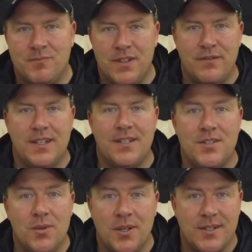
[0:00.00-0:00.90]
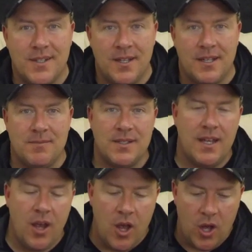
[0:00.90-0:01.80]
50 to 200 times,
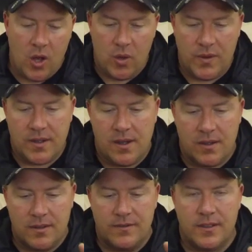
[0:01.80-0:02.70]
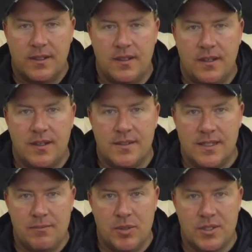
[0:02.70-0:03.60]
hold the collar in front of the dog and
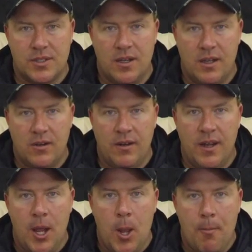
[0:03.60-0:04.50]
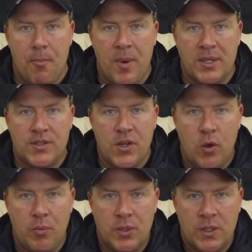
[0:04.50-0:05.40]
say, put your collar on, but
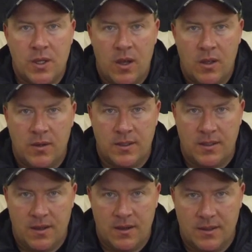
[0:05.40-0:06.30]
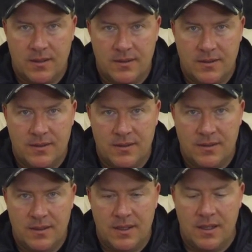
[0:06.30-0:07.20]
don't put the collar on the dog.
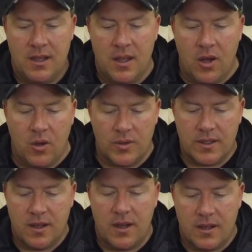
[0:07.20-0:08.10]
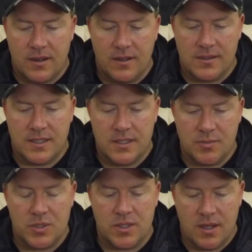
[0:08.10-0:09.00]
Hold the collar and say, just
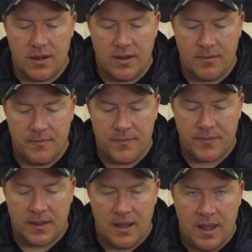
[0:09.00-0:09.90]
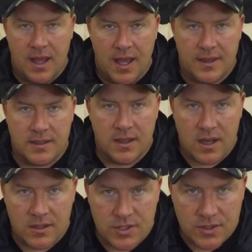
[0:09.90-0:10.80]
put your collar on, and the
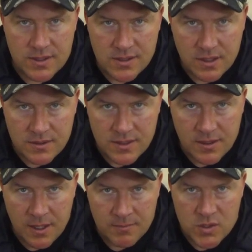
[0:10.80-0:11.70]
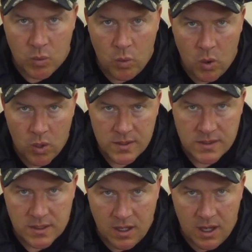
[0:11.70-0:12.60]
dog should start to come towards
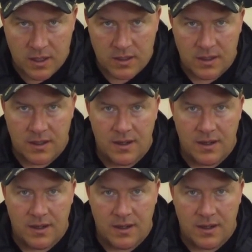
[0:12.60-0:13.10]
the collar,